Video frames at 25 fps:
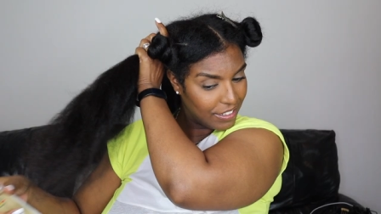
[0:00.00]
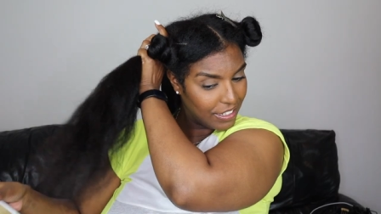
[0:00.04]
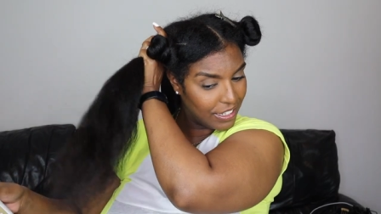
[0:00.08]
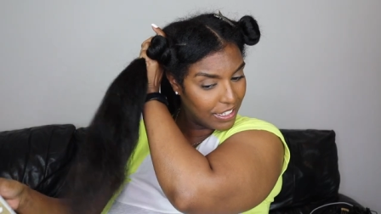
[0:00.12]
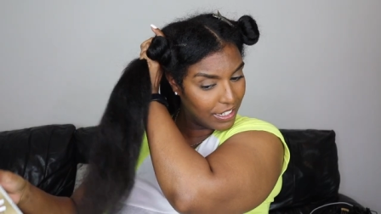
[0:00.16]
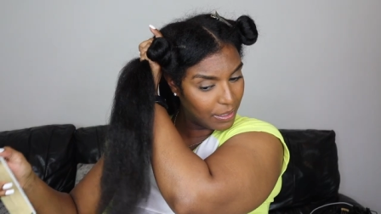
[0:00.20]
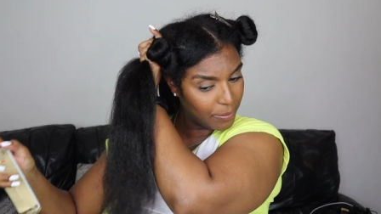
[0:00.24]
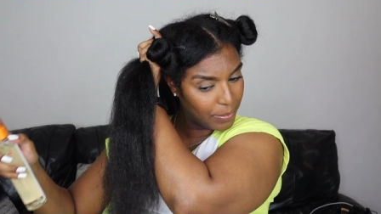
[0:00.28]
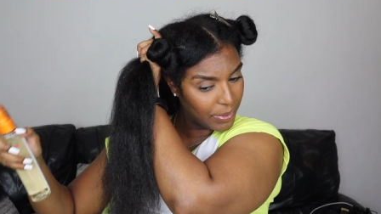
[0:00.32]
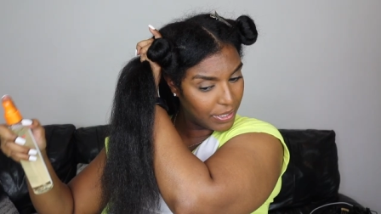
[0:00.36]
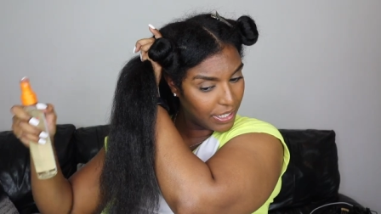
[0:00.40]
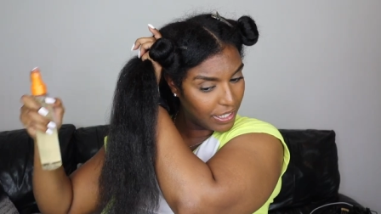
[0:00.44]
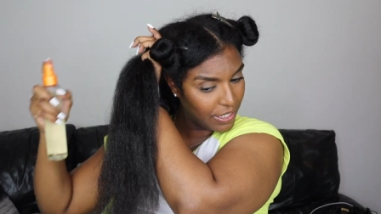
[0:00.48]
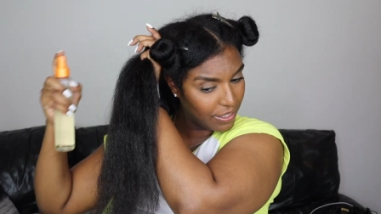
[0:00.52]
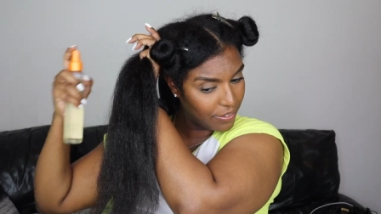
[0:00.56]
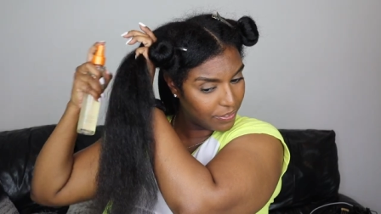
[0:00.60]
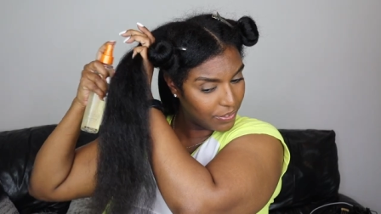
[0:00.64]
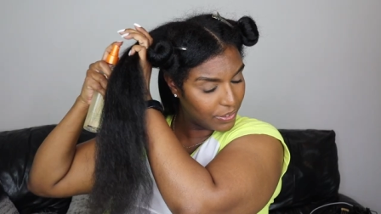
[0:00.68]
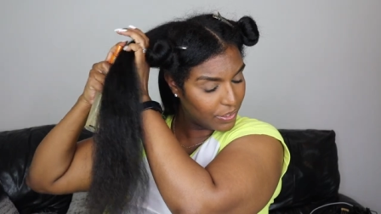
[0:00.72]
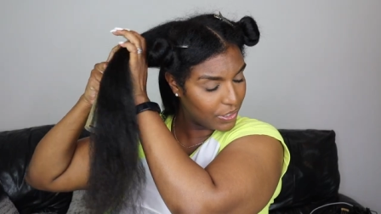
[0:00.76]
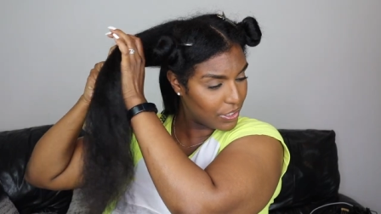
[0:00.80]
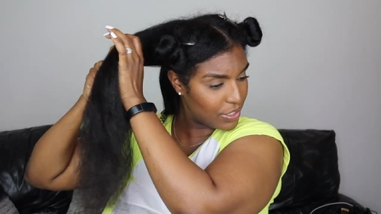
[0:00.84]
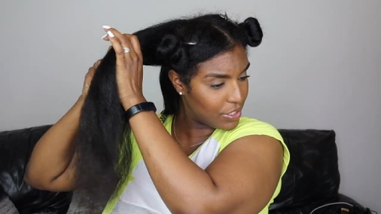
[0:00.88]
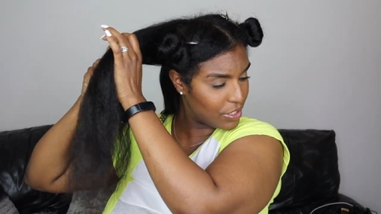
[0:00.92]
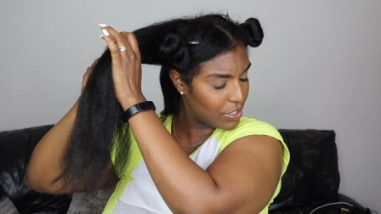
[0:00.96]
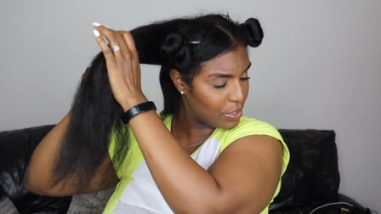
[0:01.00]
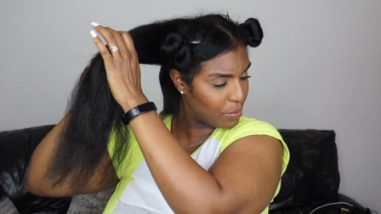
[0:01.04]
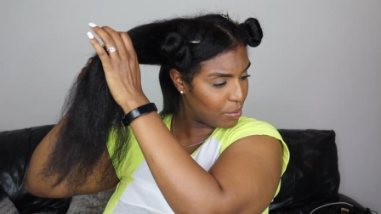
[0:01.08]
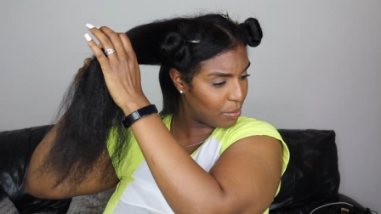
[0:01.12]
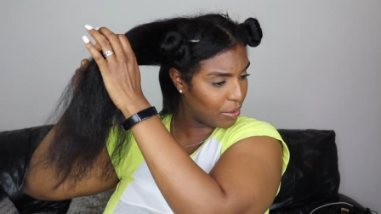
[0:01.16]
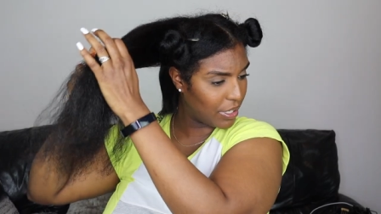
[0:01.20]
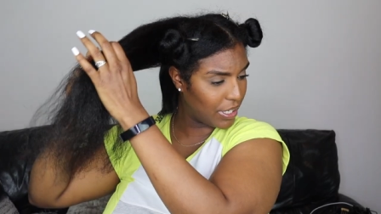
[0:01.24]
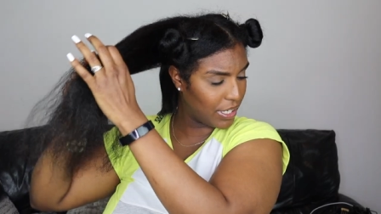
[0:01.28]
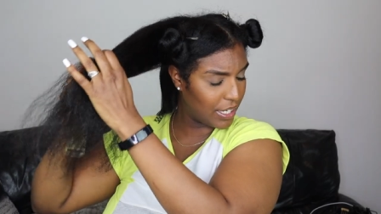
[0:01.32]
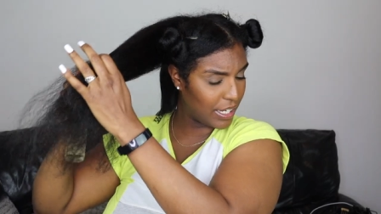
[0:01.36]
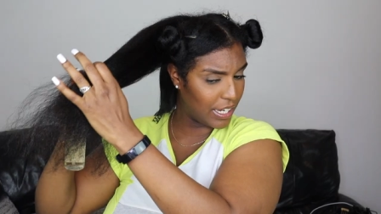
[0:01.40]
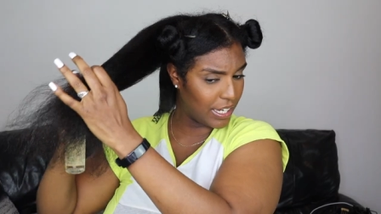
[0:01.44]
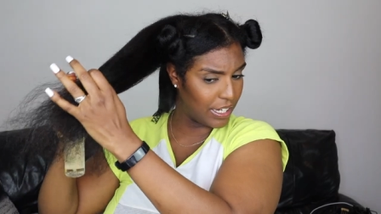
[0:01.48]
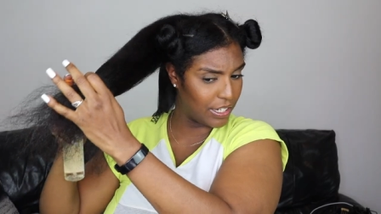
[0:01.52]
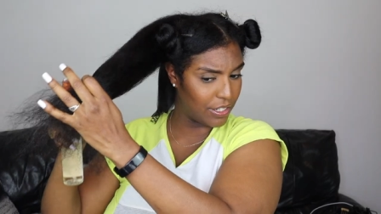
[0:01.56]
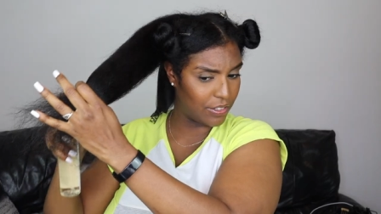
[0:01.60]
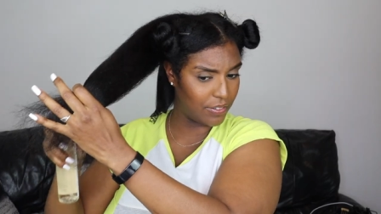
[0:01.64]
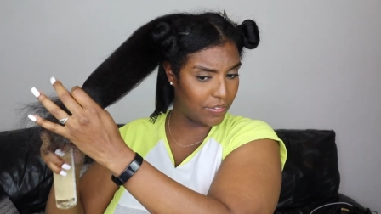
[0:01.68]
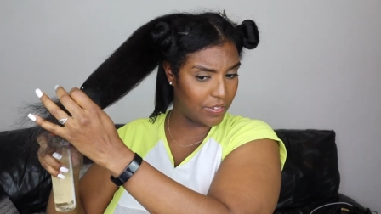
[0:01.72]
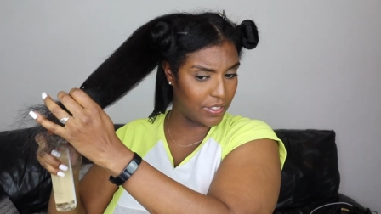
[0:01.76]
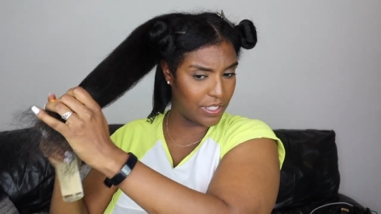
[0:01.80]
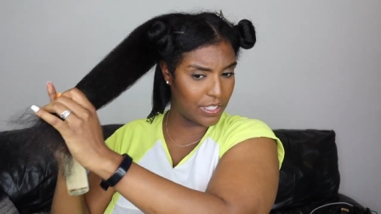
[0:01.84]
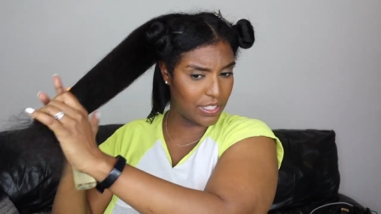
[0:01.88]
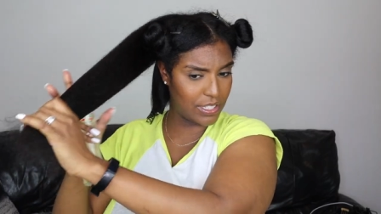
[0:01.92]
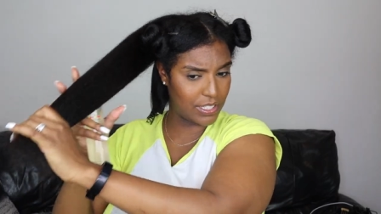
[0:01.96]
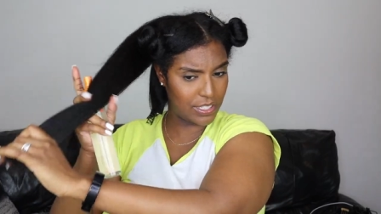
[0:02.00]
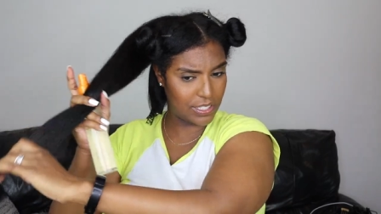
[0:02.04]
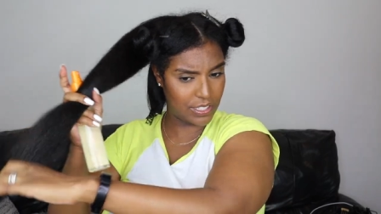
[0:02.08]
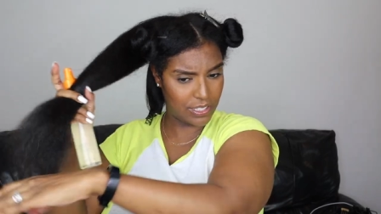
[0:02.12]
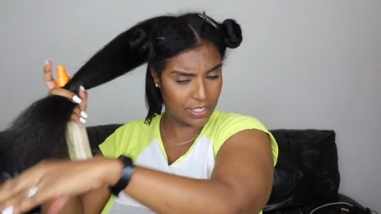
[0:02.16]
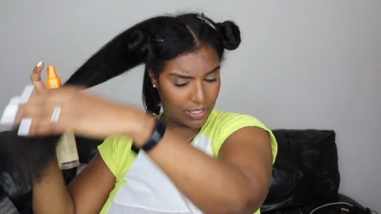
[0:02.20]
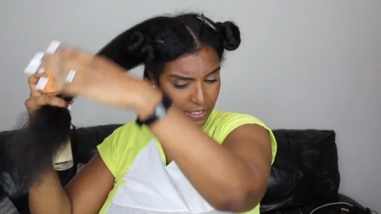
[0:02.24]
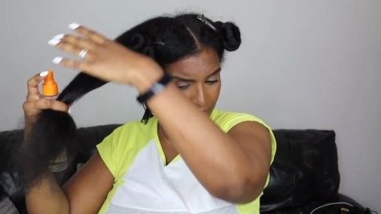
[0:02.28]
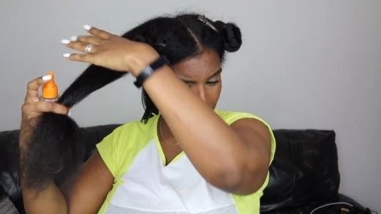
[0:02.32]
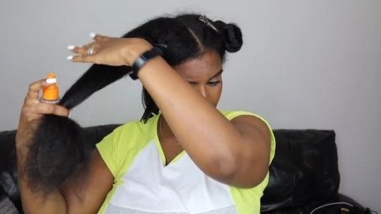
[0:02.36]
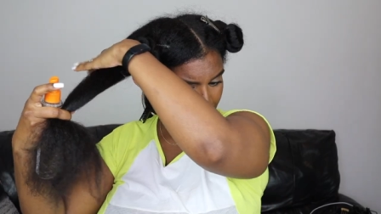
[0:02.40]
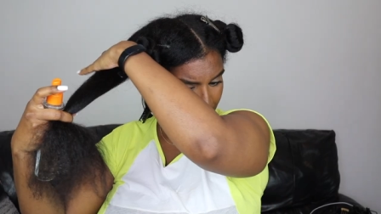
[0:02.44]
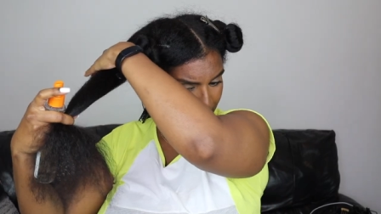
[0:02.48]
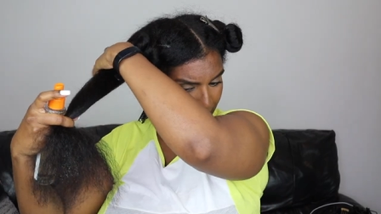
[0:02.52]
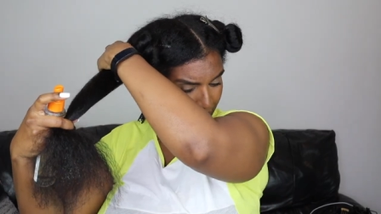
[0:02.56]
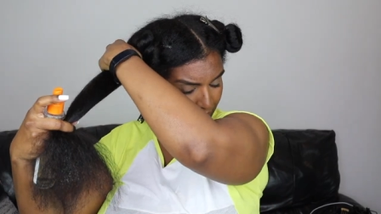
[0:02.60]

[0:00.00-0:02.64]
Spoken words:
And I'll be careful not to spray any of this